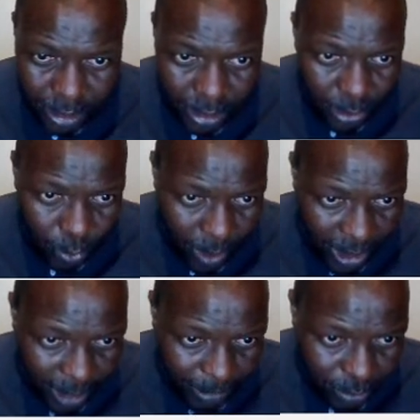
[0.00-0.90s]
What
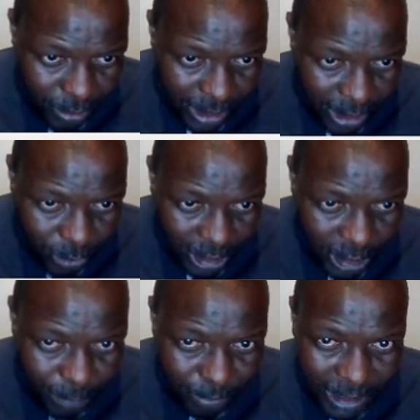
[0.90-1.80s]
happened to this network? It
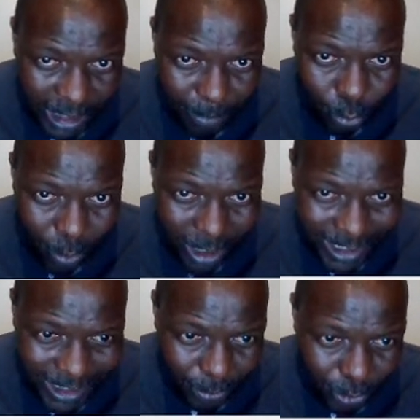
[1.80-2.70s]
became one
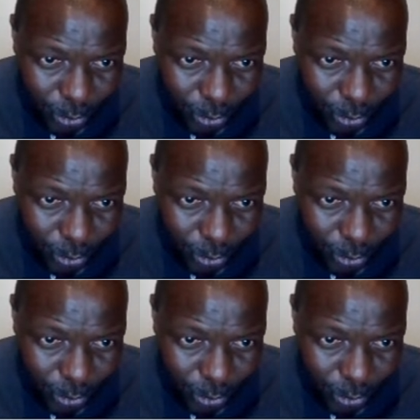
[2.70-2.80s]
resistor which we